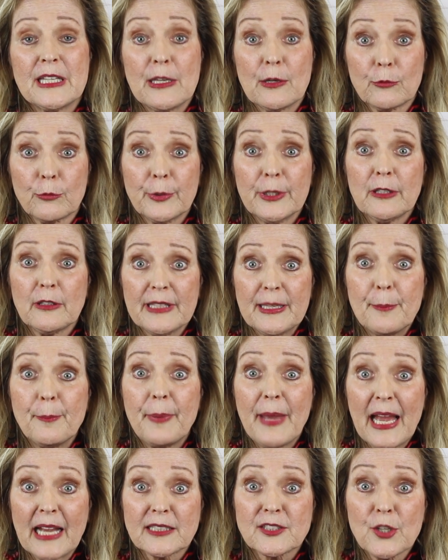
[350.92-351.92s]
real
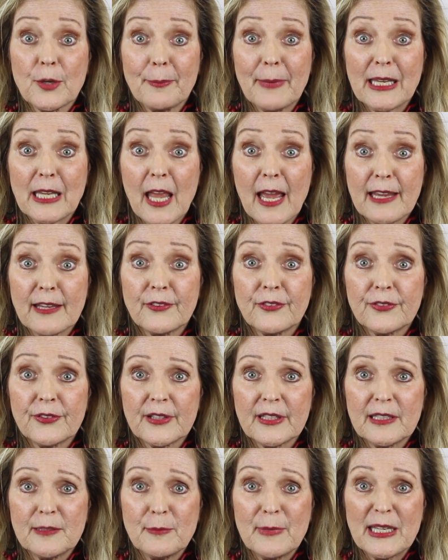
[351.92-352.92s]
impact on my life
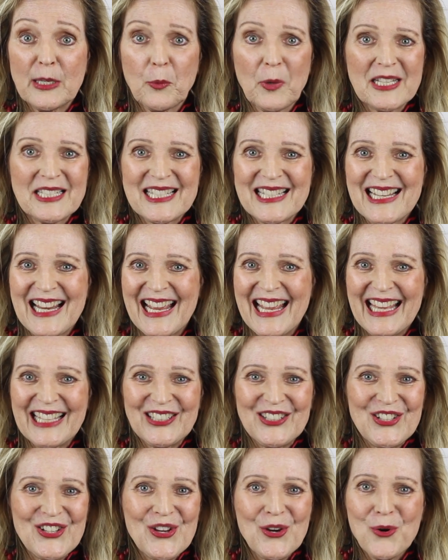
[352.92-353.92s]
in many ways that I
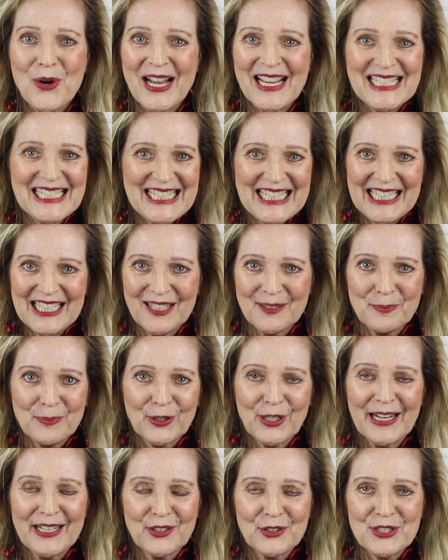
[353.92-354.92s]
had no idea
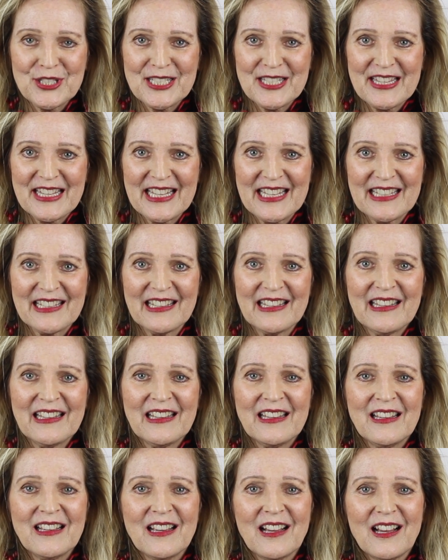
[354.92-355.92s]
prior to then.
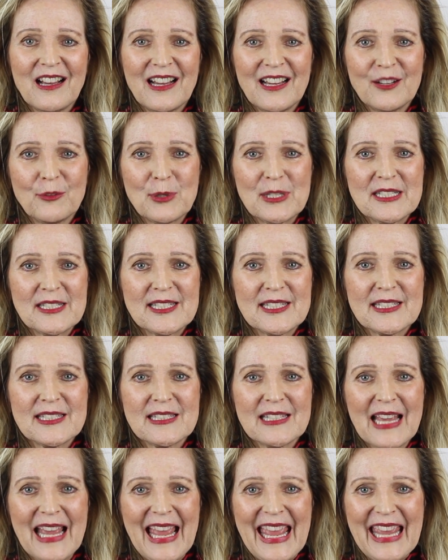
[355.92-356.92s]
I
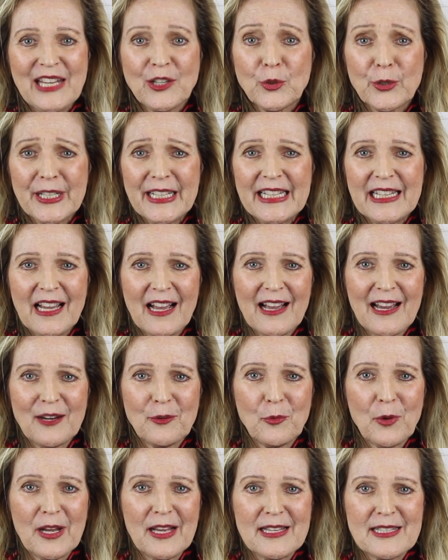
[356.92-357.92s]
was angry,
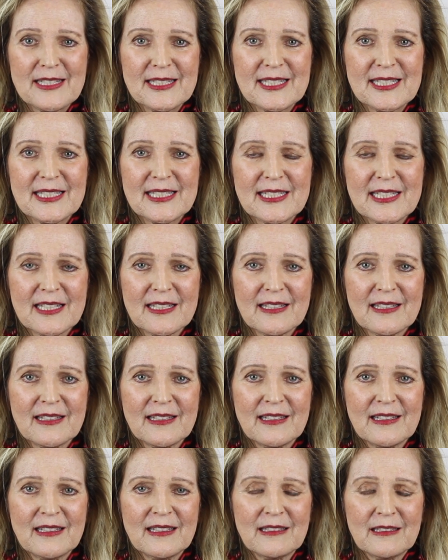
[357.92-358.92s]

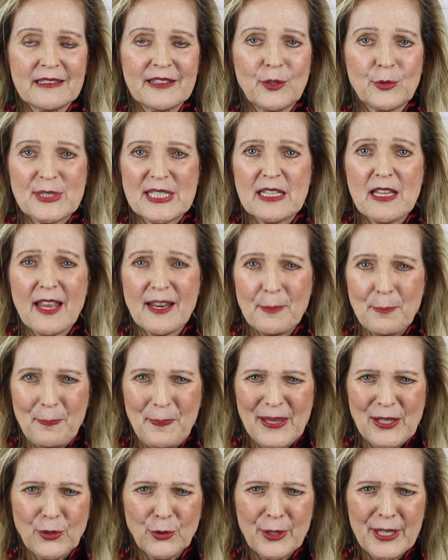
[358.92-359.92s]
there was a lot of
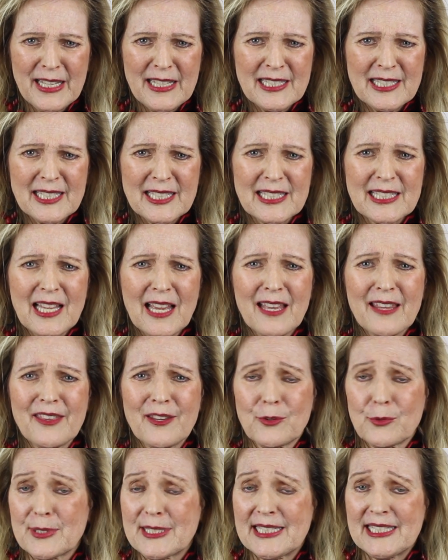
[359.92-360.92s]
bitterness,
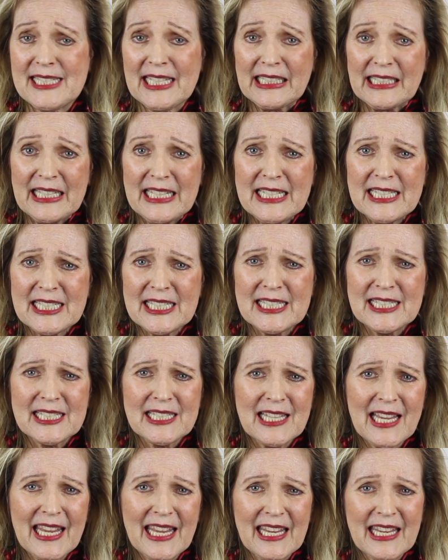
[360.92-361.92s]
there was
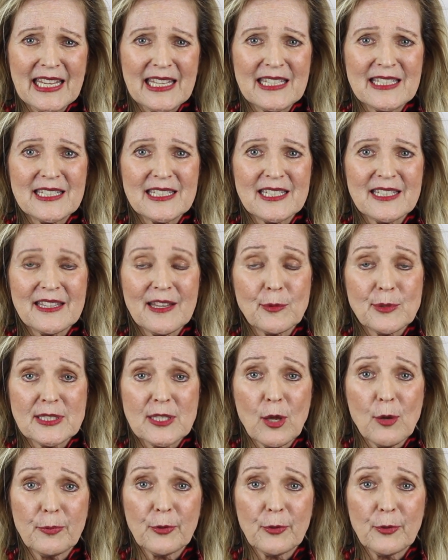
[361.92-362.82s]
sickness, and that was all